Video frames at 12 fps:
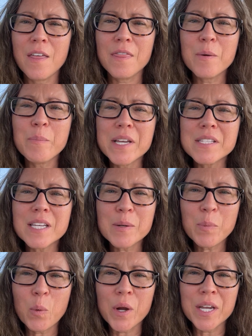The basic
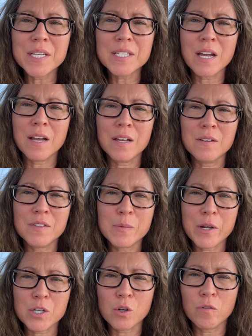point of
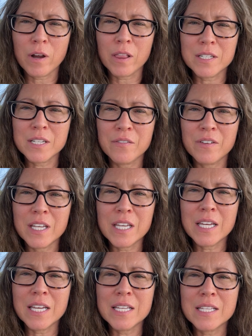special
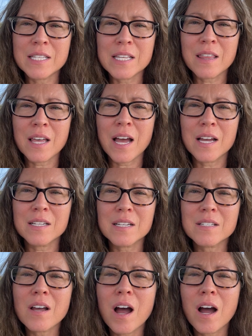relativity is that
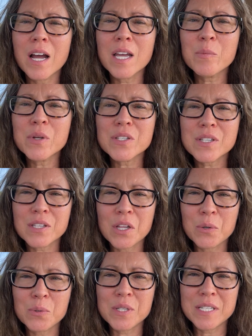time
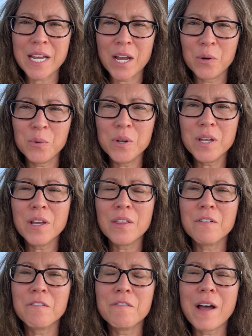slows down
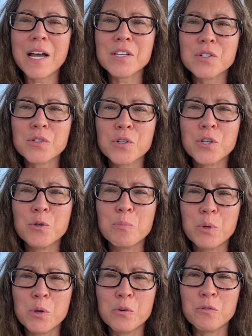the faster you
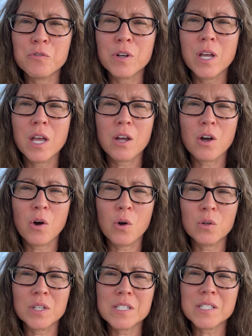move,
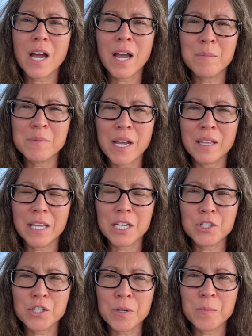called time
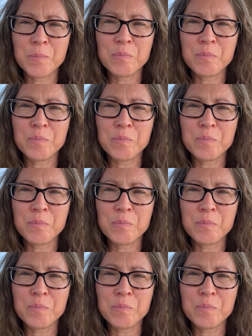dilation.